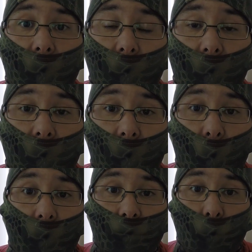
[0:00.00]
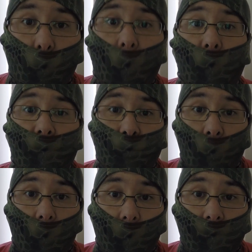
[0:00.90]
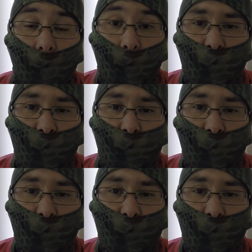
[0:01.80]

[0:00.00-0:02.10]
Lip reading: on what we ride.